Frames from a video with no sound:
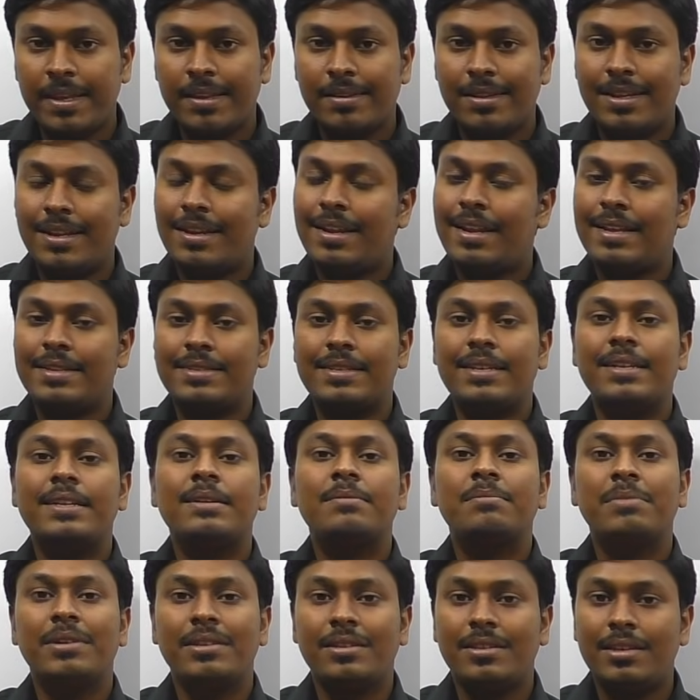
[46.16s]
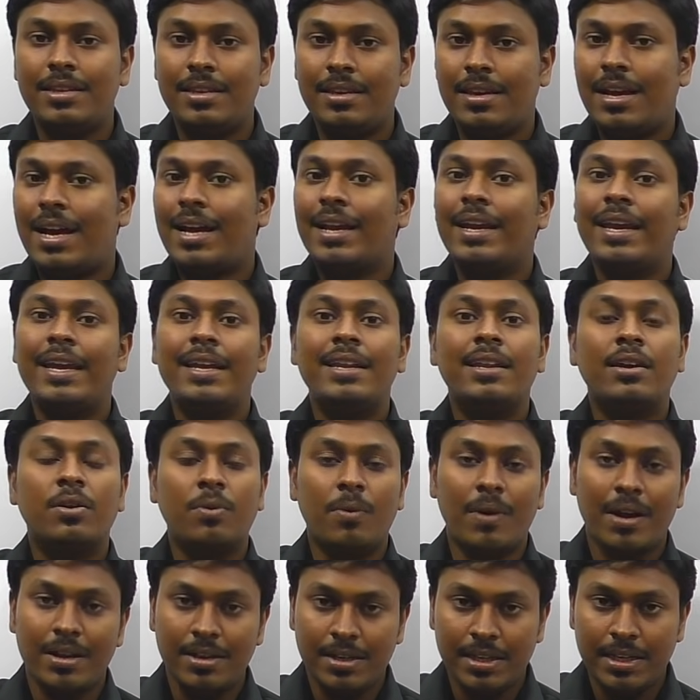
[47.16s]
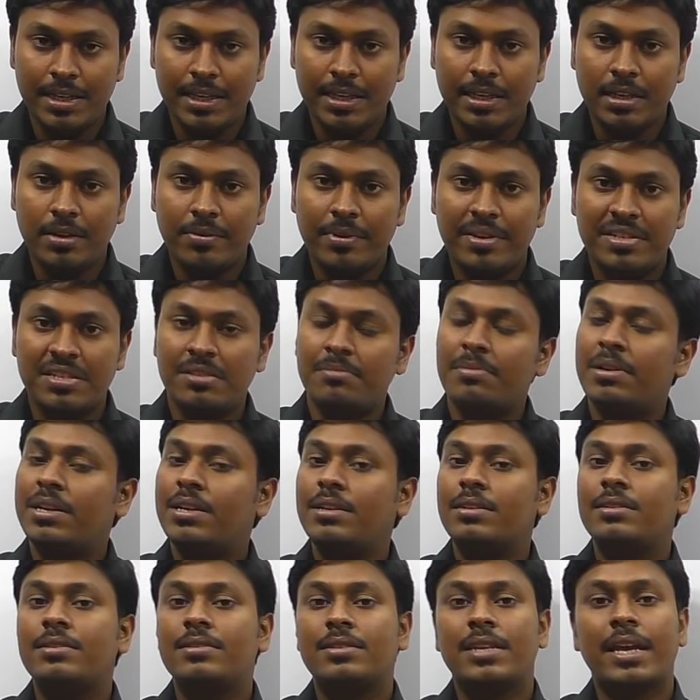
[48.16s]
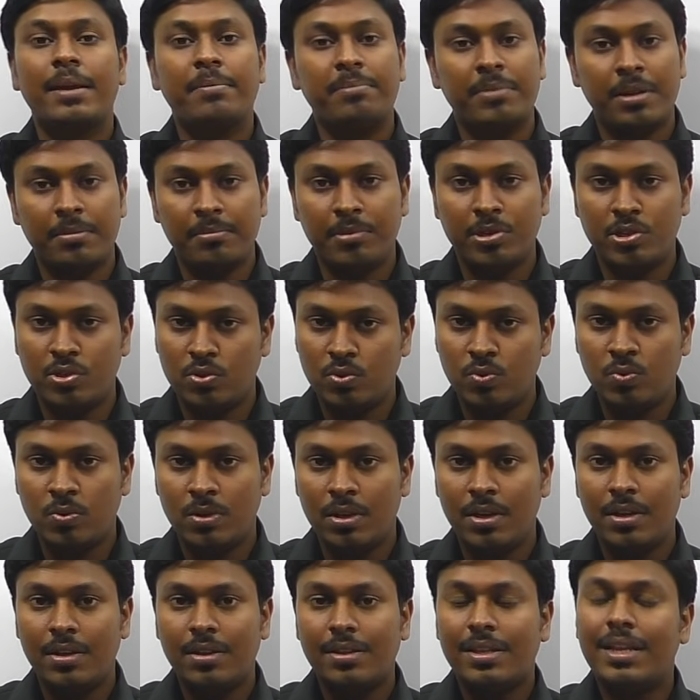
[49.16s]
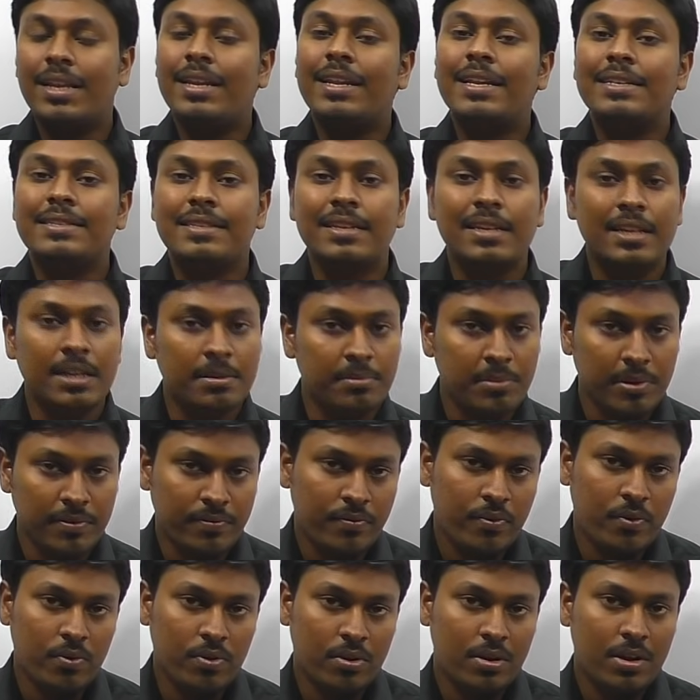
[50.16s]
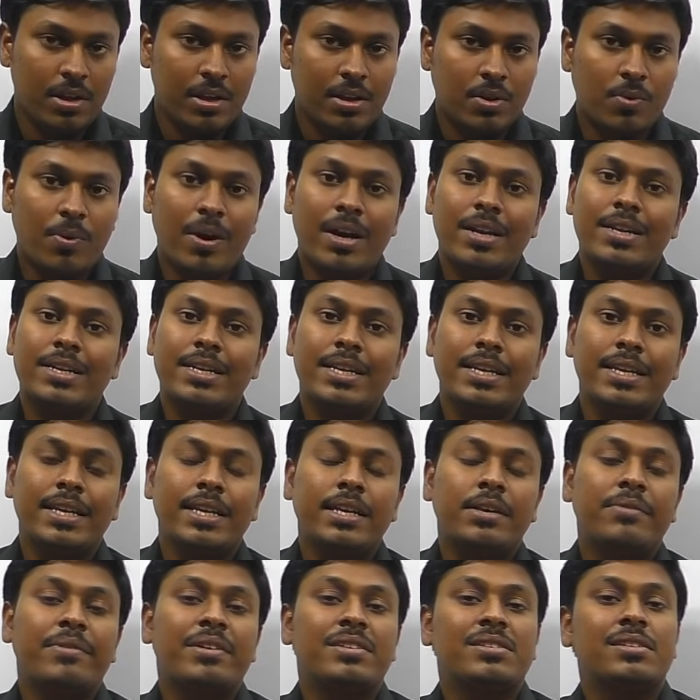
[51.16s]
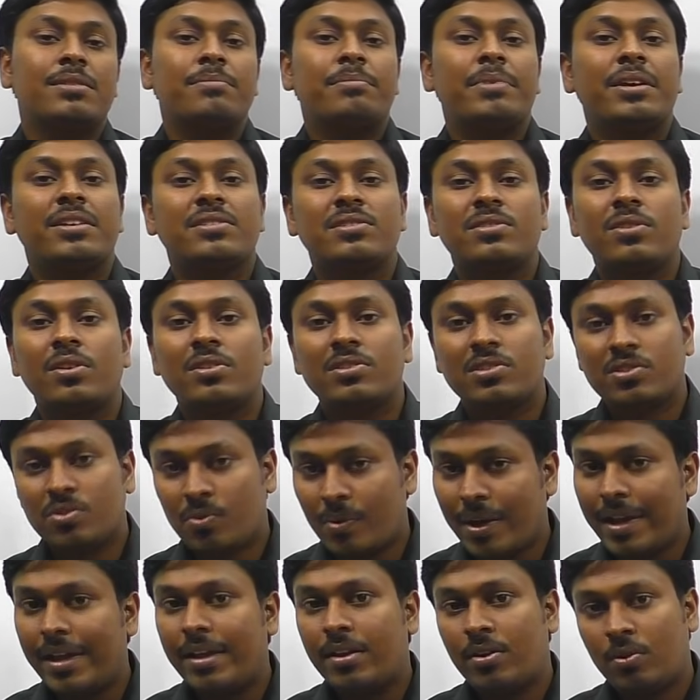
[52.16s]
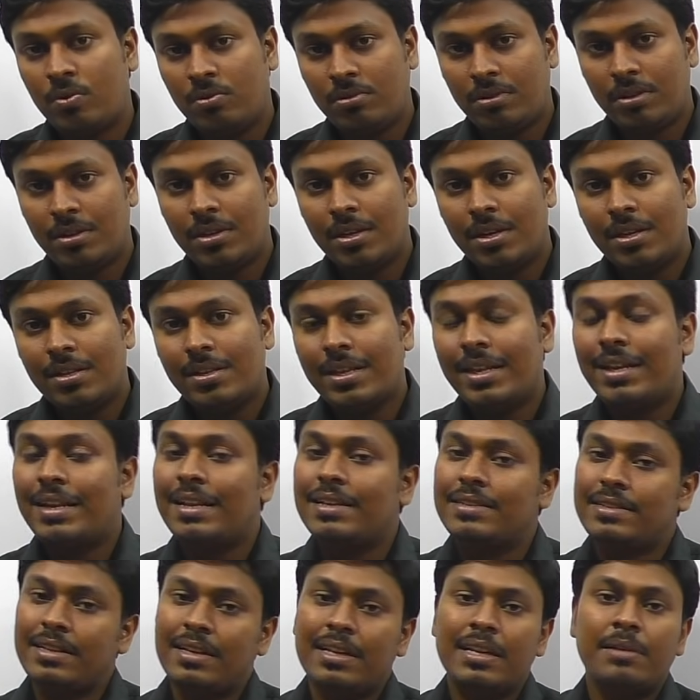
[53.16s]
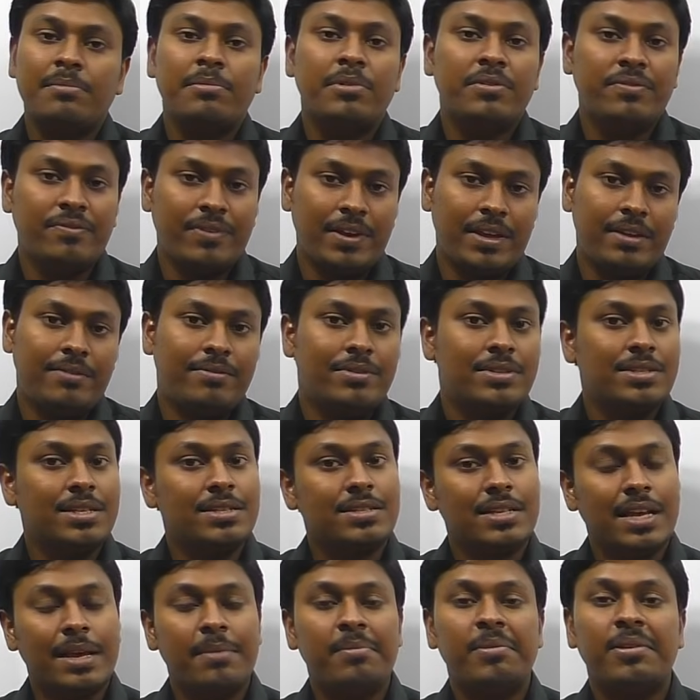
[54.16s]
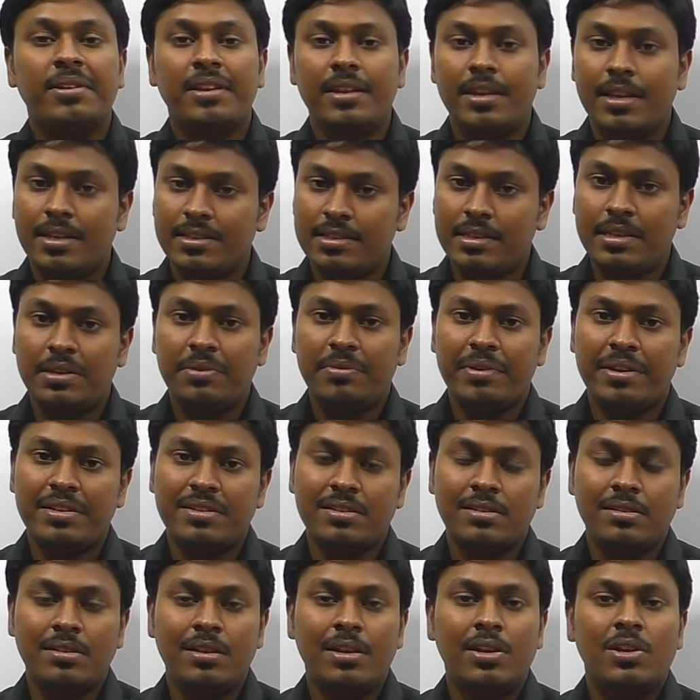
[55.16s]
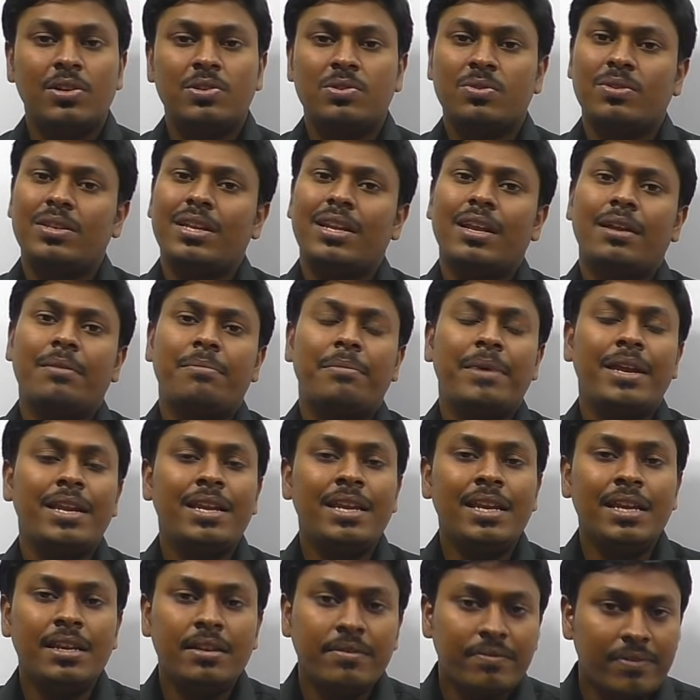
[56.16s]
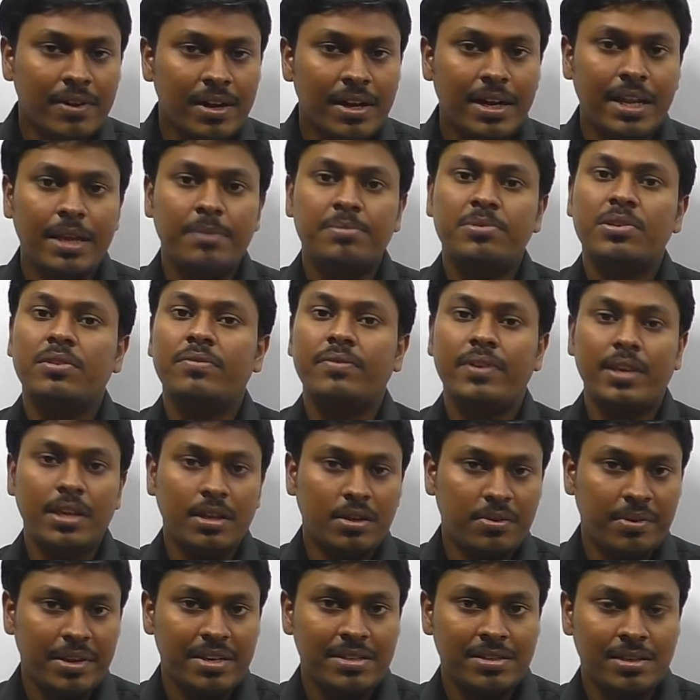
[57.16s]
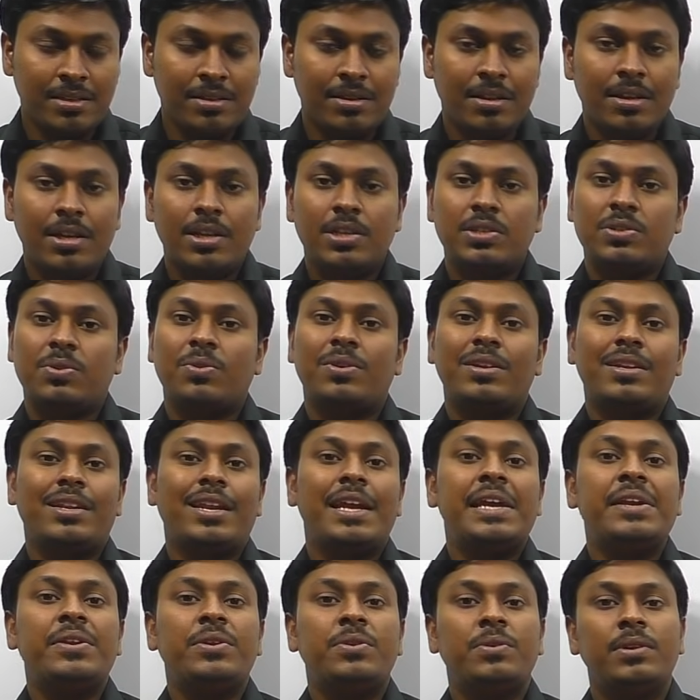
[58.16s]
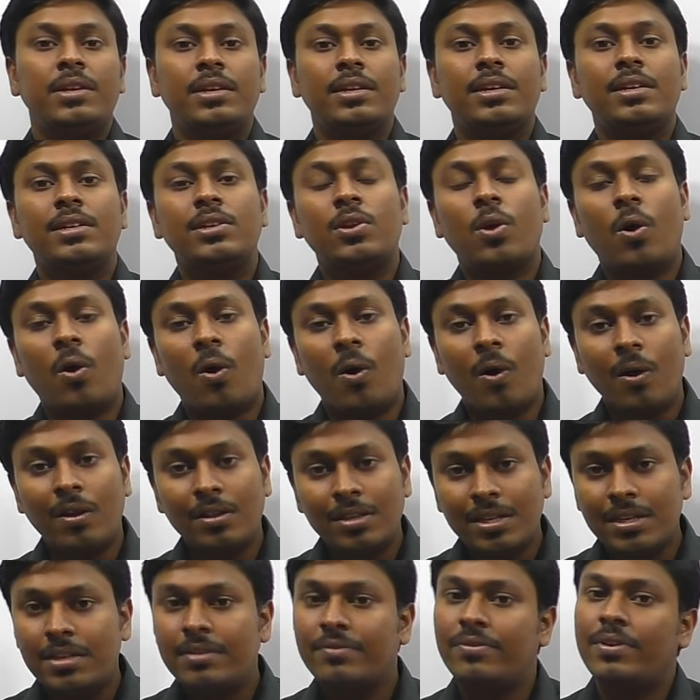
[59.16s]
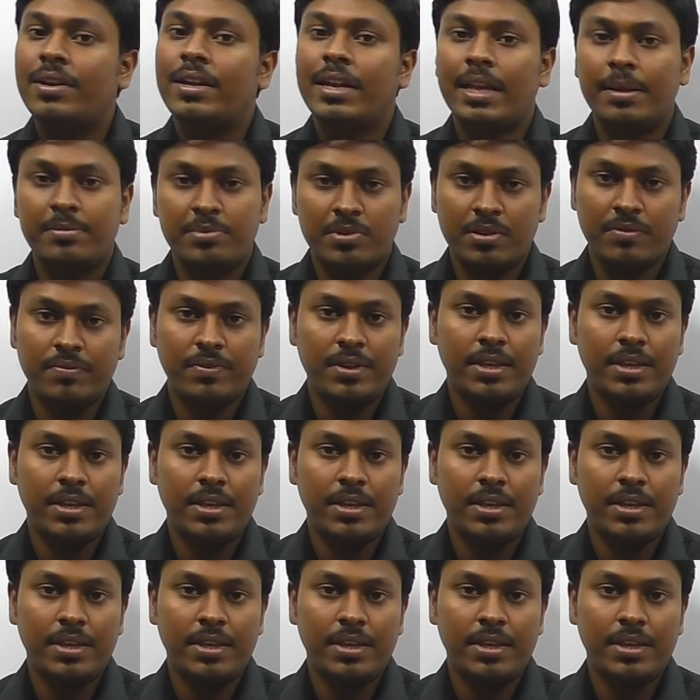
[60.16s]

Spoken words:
Then lesson number 3, again a quadratic equation, but it is type number 2. Then lesson number 4, quadratic equation based on square root. Then lesson number 5, which is simultaneous equation. So there are many different types of equation. So try to learn all the different types of